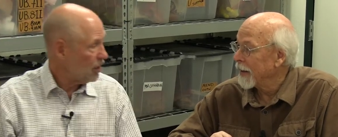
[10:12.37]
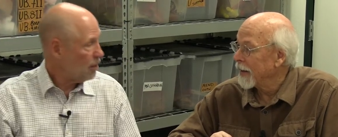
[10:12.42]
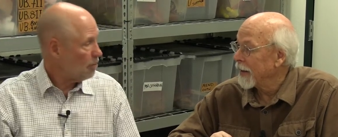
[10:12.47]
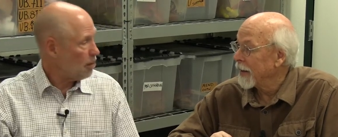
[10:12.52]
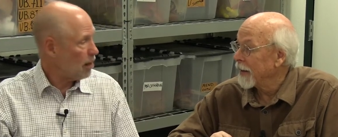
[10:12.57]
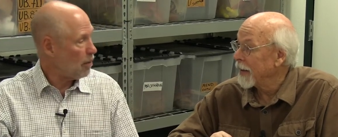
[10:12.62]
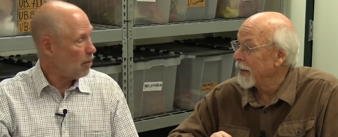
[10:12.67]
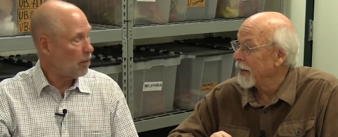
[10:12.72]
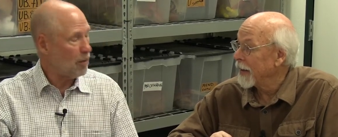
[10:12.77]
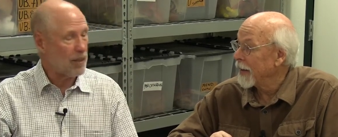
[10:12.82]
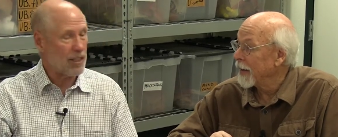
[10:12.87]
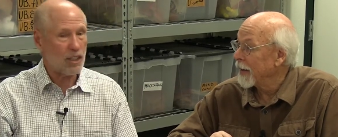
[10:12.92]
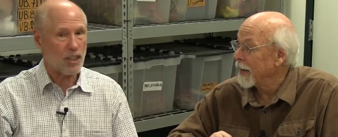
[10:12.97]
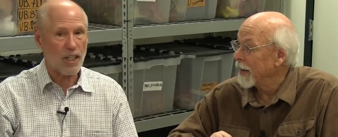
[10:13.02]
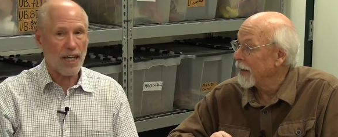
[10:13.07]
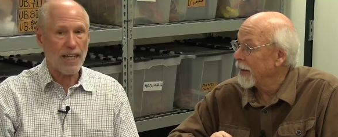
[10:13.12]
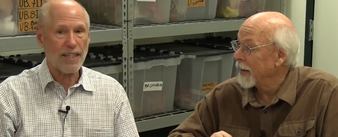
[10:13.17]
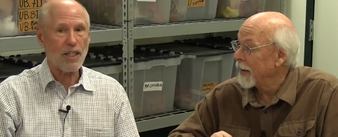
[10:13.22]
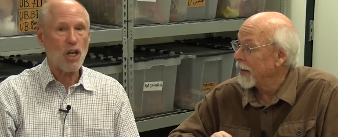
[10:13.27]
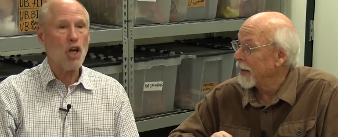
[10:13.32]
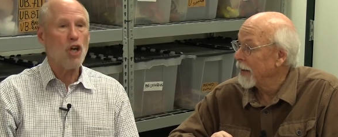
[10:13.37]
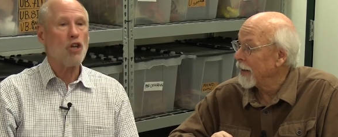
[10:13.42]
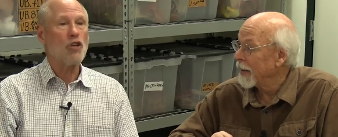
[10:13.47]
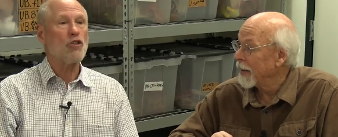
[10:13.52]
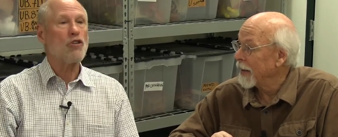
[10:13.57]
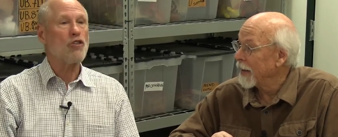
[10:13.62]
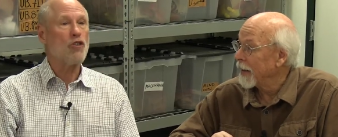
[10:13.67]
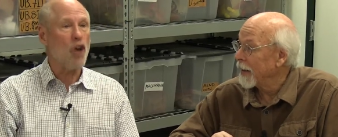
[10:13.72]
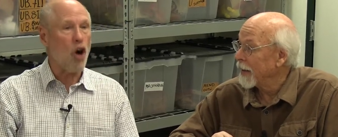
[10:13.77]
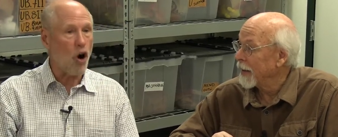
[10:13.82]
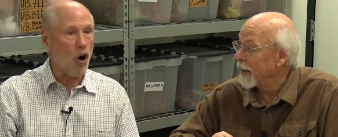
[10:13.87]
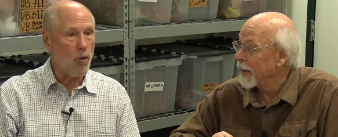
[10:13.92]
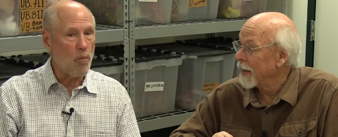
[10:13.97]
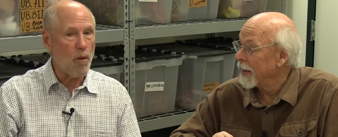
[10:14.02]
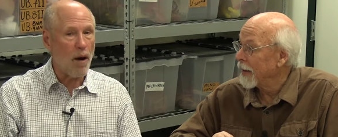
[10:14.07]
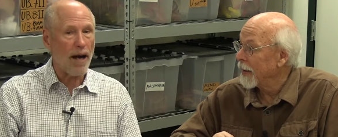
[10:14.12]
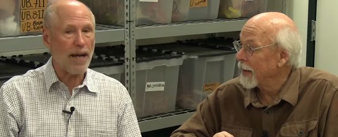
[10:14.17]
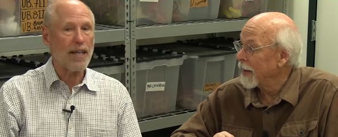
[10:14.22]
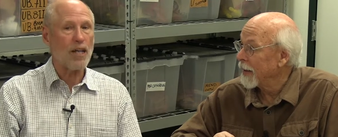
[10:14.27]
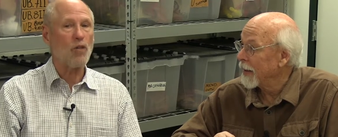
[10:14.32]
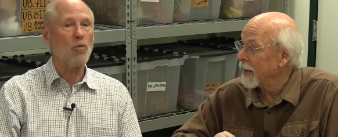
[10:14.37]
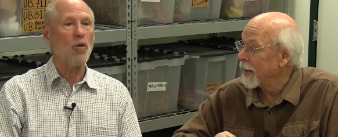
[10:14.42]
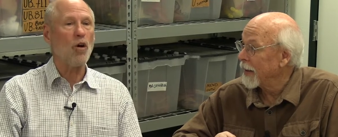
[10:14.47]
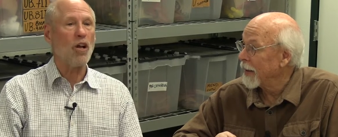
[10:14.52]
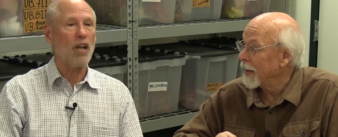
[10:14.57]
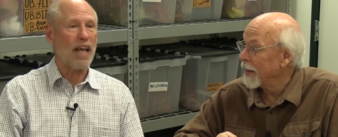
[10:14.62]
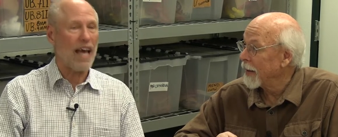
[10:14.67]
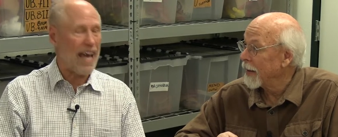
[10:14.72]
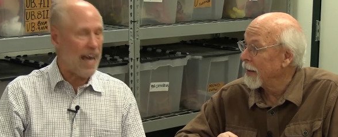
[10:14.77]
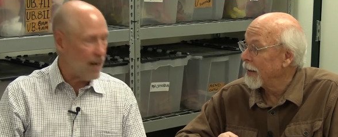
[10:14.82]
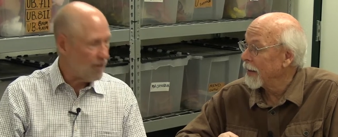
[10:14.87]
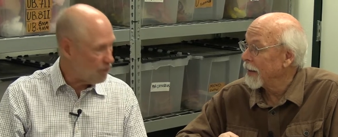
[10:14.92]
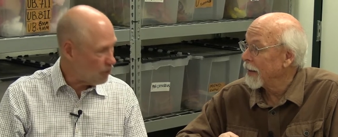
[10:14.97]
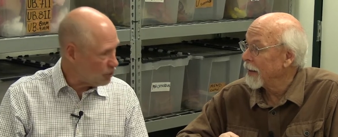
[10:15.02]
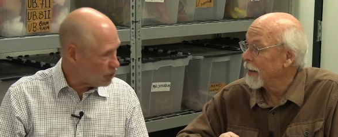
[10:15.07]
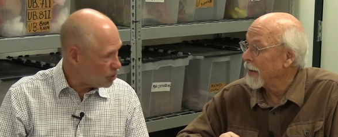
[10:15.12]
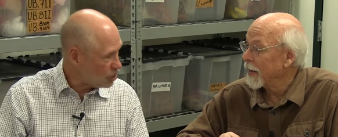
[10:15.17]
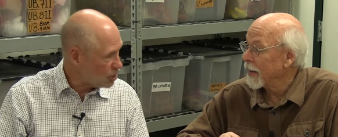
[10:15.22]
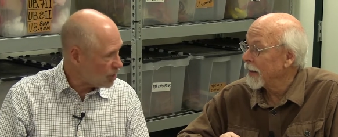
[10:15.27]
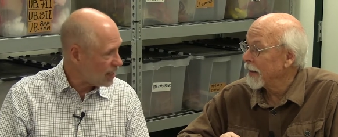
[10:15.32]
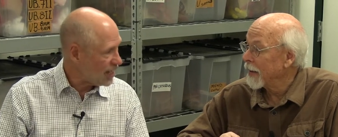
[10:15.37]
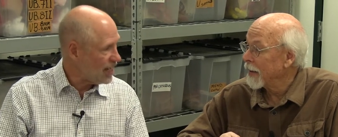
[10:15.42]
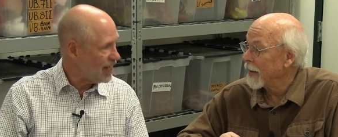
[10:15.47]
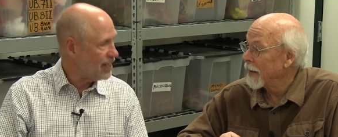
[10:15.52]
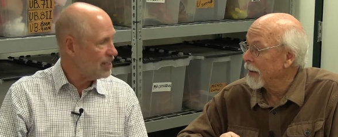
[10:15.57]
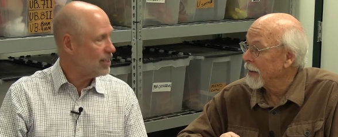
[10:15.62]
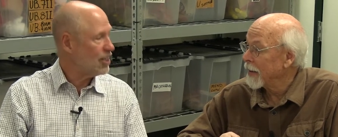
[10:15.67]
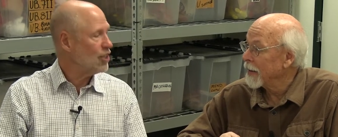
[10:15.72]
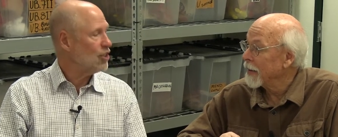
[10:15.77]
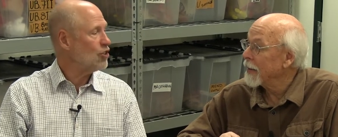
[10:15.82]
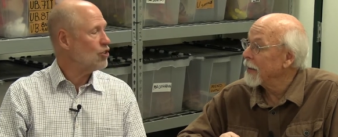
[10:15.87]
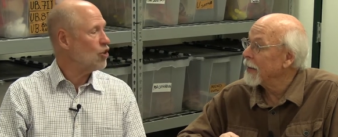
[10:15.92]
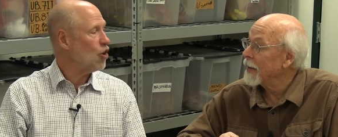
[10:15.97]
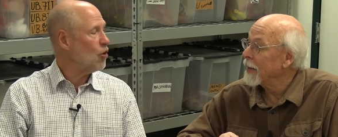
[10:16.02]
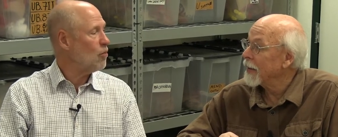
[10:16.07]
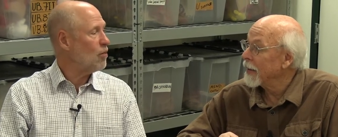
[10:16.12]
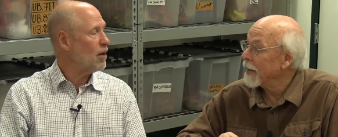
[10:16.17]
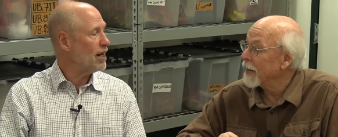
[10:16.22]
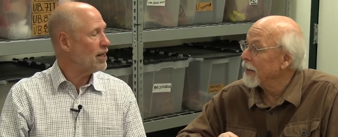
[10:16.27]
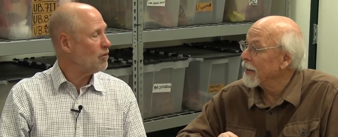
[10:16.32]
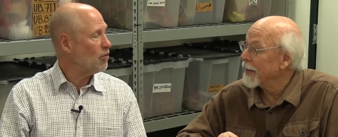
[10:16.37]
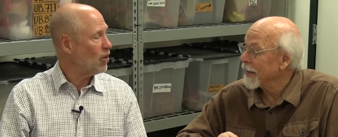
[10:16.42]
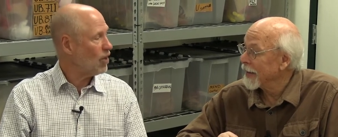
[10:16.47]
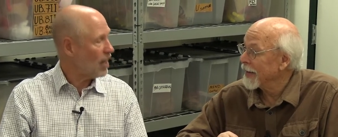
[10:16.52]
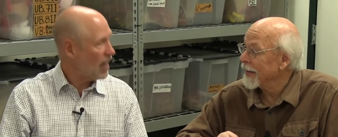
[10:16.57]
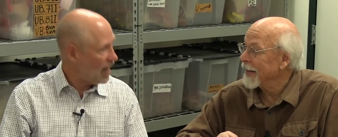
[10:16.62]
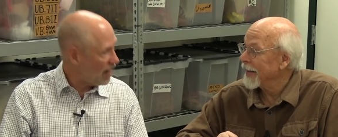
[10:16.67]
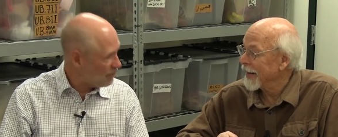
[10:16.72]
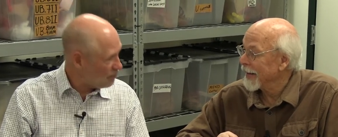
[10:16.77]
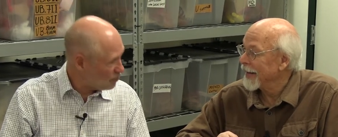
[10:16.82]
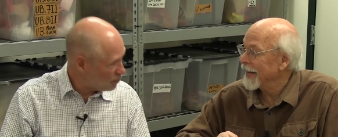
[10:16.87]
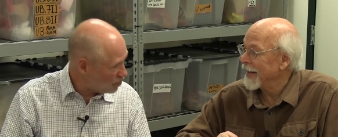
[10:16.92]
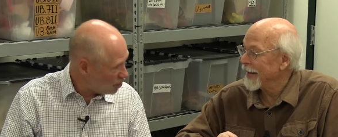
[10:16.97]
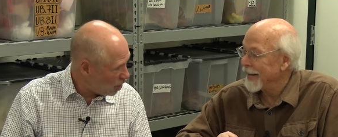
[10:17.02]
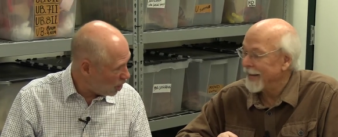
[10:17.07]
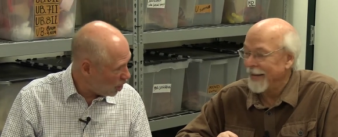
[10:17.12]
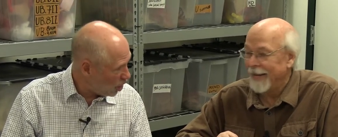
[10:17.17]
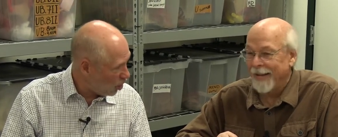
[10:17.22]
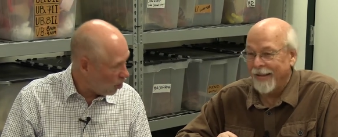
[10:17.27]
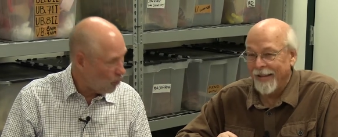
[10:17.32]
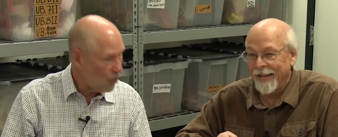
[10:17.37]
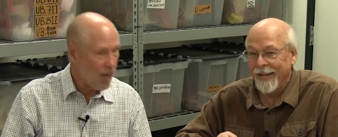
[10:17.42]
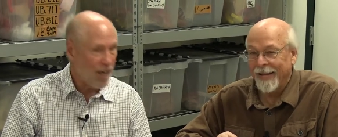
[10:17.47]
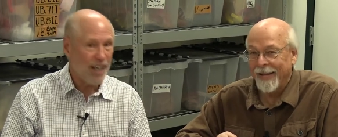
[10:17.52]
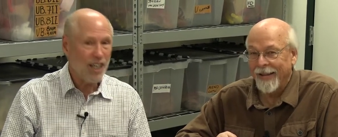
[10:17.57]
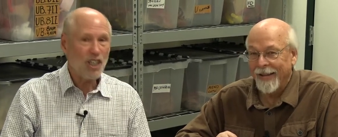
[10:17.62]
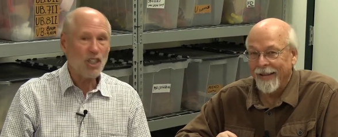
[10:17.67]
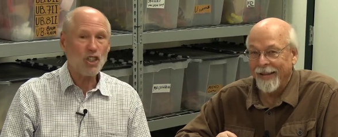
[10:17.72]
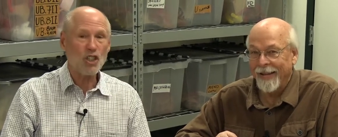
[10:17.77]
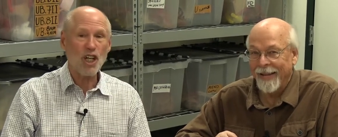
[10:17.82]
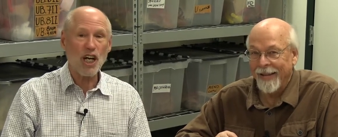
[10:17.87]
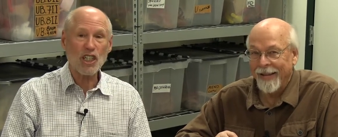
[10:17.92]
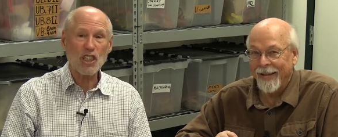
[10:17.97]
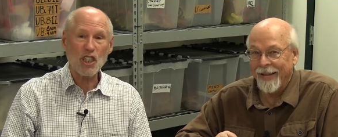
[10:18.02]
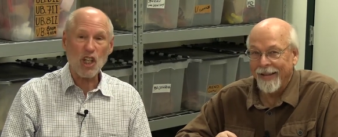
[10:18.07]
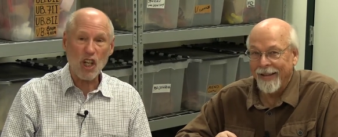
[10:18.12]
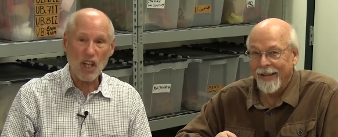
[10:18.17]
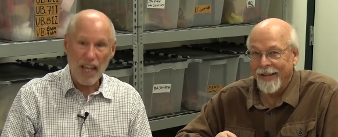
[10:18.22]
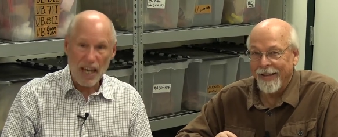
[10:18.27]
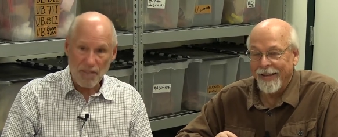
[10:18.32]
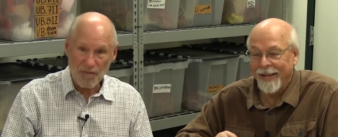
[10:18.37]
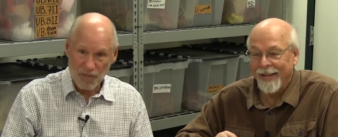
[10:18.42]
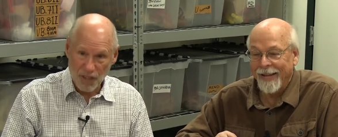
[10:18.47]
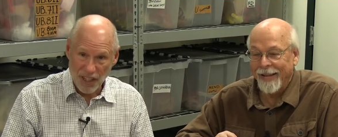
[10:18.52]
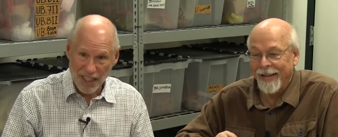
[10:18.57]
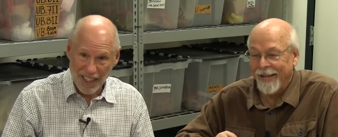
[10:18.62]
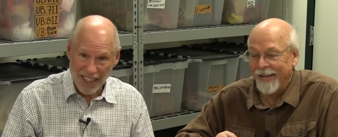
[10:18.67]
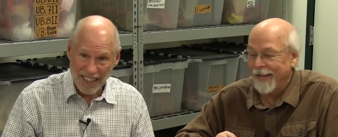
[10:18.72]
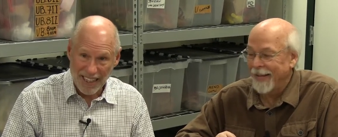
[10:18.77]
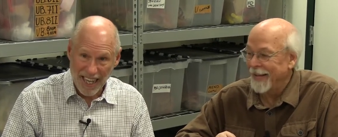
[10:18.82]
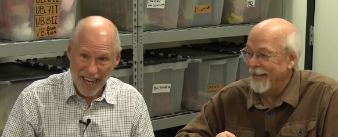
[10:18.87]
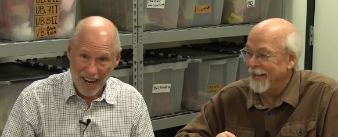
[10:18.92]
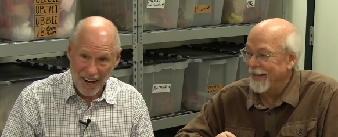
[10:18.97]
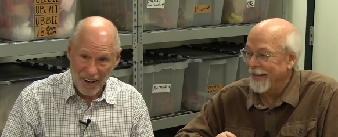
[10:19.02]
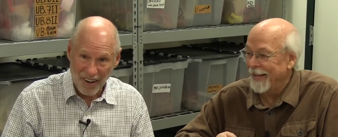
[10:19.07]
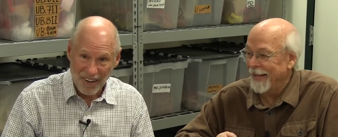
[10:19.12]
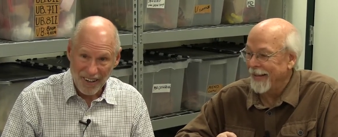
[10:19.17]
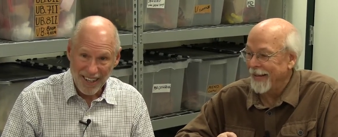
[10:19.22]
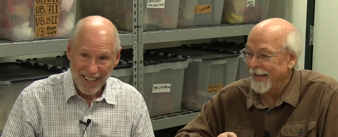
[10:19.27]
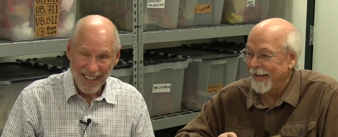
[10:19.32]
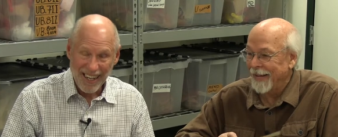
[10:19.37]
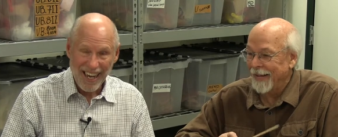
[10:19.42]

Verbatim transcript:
Speaker 1: probably said, nobody will ever see it, nobody will ever know, just left it in there.